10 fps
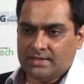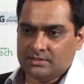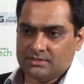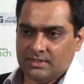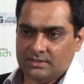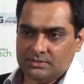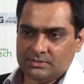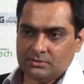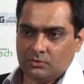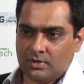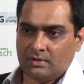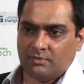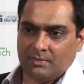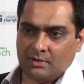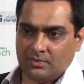agencies who are
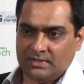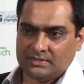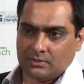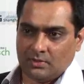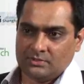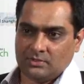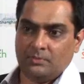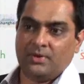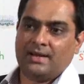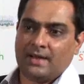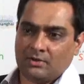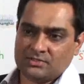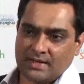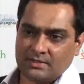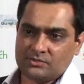familiar with these technologies. So they bring in
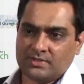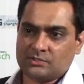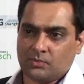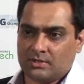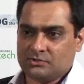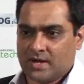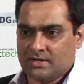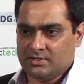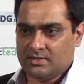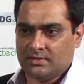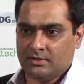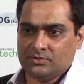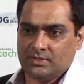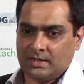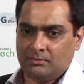outsiders. So that's one strategy that they're
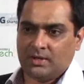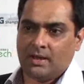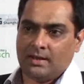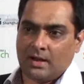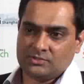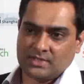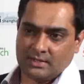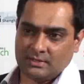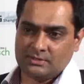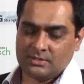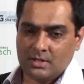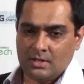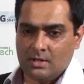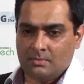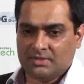using, like bringing in outsiders.
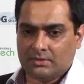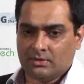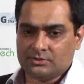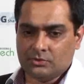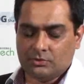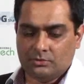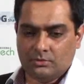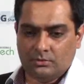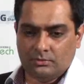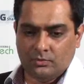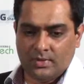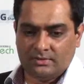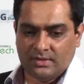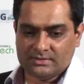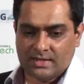But they're also
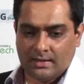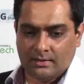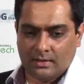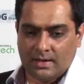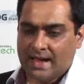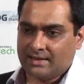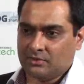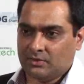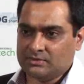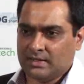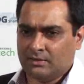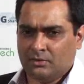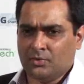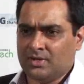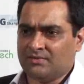doing things like hackathons. Like
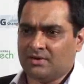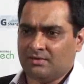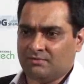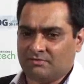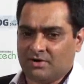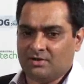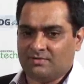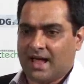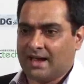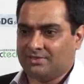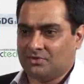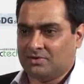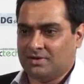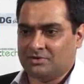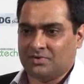you would never have heard of a
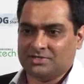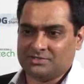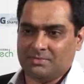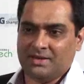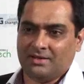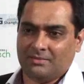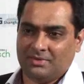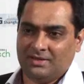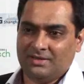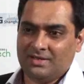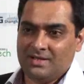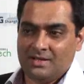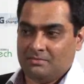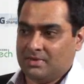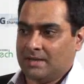hackathon at a traditional media company,
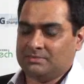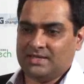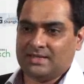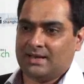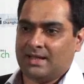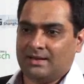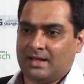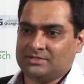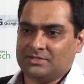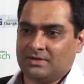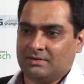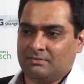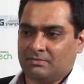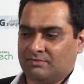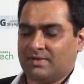but I'm seeing that like last
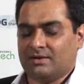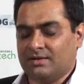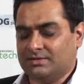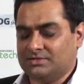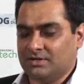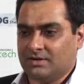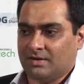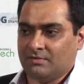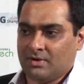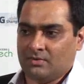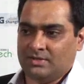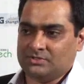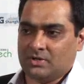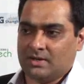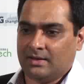year, in fact early this year, I
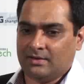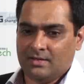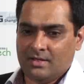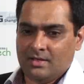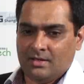already saw like